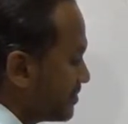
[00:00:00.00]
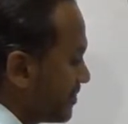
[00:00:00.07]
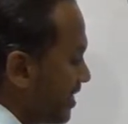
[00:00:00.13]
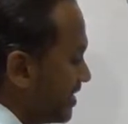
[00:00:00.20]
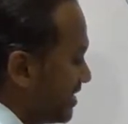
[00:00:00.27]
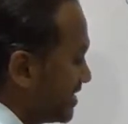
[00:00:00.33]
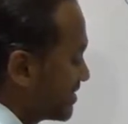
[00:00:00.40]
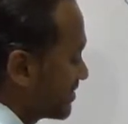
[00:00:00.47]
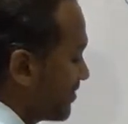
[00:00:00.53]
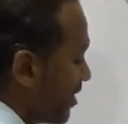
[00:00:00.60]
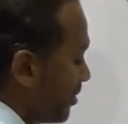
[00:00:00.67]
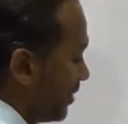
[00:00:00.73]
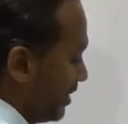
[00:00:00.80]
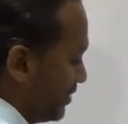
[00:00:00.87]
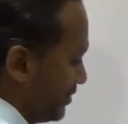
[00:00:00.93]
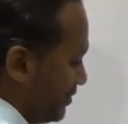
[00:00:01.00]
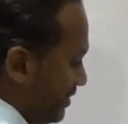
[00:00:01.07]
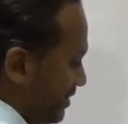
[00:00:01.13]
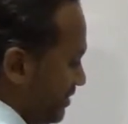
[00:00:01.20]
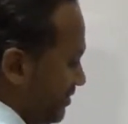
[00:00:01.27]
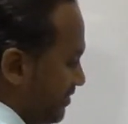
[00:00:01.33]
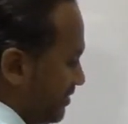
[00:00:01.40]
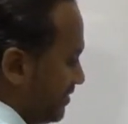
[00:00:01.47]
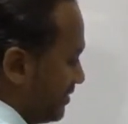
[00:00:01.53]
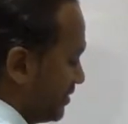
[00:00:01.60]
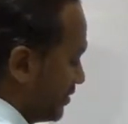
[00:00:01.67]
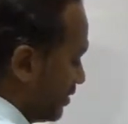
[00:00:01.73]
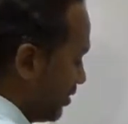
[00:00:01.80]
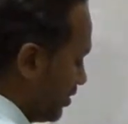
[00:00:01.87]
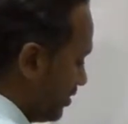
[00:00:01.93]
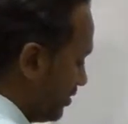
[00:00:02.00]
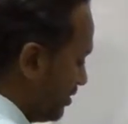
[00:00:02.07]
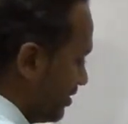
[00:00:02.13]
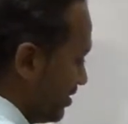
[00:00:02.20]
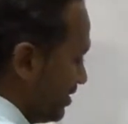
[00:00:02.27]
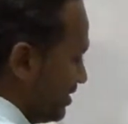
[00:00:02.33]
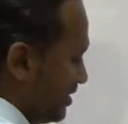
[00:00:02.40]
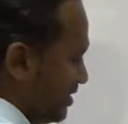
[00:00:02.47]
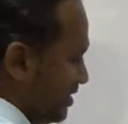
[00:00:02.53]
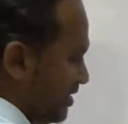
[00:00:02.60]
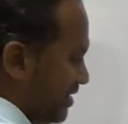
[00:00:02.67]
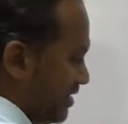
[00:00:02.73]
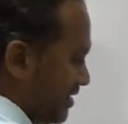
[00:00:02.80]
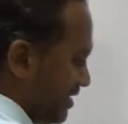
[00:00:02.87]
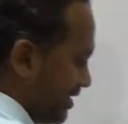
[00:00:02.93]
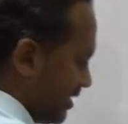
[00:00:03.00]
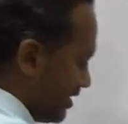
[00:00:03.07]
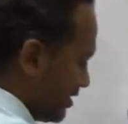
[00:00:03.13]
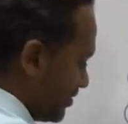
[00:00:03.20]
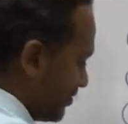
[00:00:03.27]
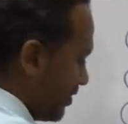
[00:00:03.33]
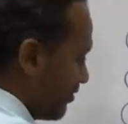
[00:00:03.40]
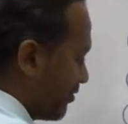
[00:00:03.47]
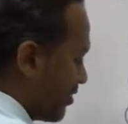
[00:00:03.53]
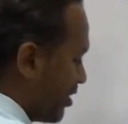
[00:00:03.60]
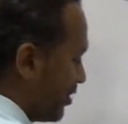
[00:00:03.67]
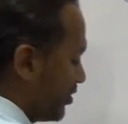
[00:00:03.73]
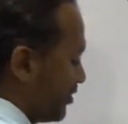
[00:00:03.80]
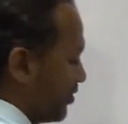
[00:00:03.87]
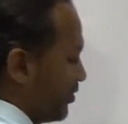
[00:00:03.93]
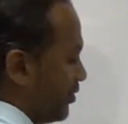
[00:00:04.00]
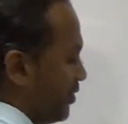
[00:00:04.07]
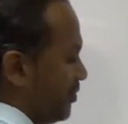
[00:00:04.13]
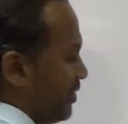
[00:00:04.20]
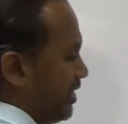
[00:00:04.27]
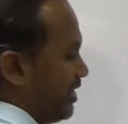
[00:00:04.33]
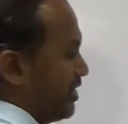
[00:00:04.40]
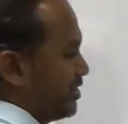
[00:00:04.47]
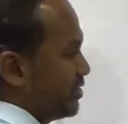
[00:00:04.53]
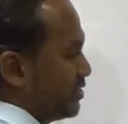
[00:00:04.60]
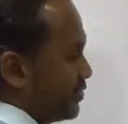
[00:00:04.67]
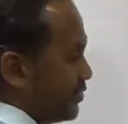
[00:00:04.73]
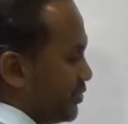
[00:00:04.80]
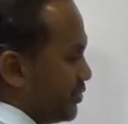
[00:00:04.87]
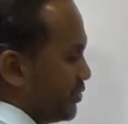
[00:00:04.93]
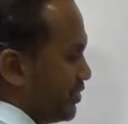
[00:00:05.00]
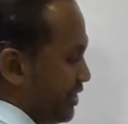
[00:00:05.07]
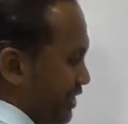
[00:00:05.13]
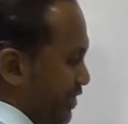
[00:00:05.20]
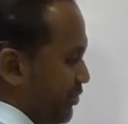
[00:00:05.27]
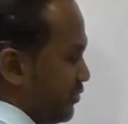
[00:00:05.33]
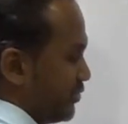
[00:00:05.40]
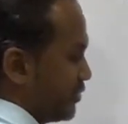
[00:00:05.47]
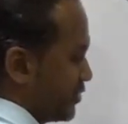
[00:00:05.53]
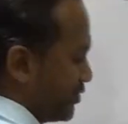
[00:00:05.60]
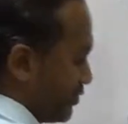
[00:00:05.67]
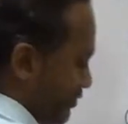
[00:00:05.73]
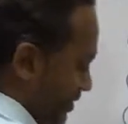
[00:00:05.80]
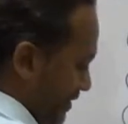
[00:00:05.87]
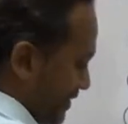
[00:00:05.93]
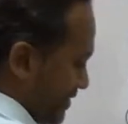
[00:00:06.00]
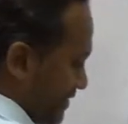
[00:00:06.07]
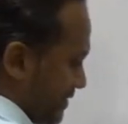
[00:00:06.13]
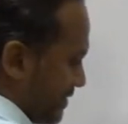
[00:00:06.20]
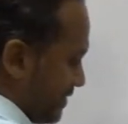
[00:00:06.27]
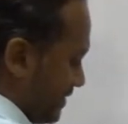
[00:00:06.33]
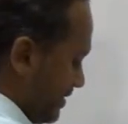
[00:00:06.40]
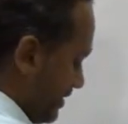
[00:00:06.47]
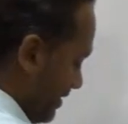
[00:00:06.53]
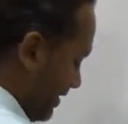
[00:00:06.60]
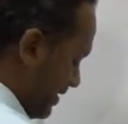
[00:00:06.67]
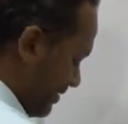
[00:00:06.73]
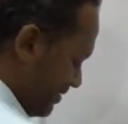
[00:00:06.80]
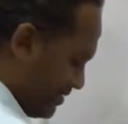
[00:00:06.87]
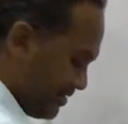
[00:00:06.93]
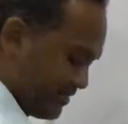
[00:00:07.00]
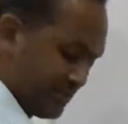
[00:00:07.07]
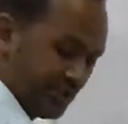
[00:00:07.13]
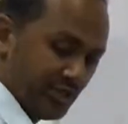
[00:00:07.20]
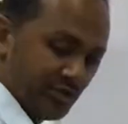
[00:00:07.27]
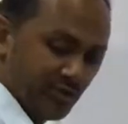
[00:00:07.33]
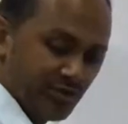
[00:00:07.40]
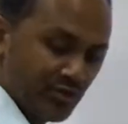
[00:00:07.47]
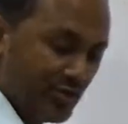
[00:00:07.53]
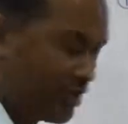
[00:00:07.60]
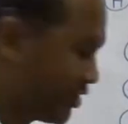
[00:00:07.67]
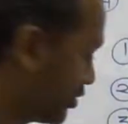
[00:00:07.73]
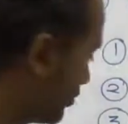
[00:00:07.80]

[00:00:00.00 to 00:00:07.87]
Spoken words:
in this form actually. So this, the fourth would be to reduce to this, yeah, reduce to